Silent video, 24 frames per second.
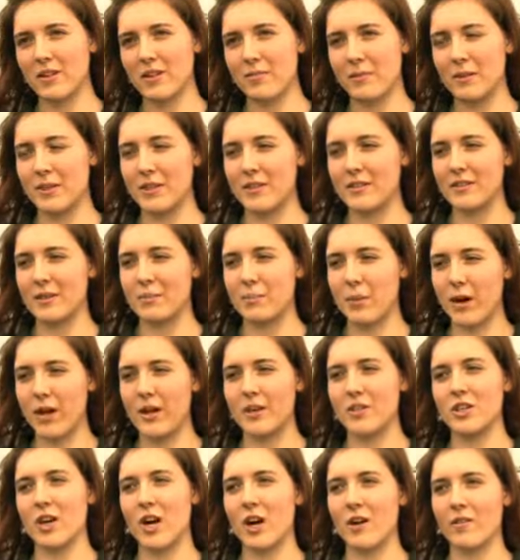I've been using
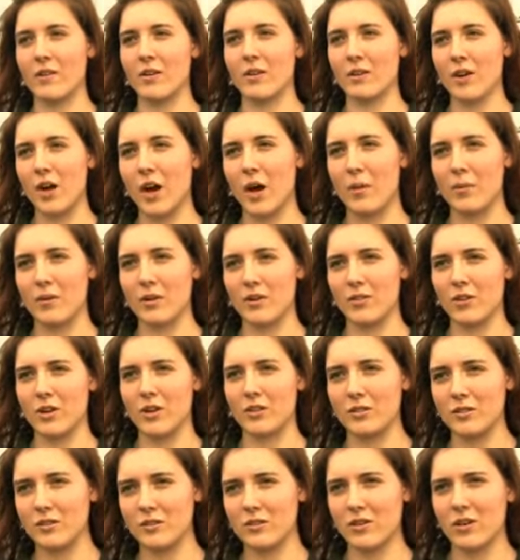biochar and carbon
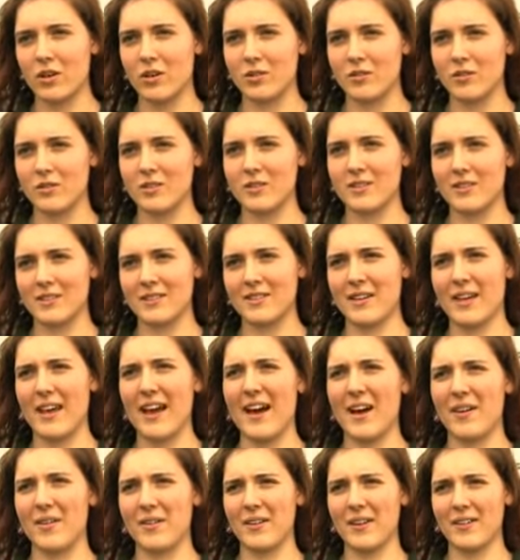gold to see
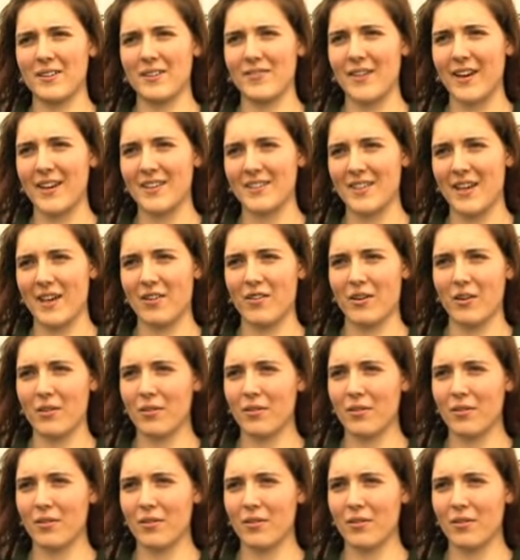how it affects their growth.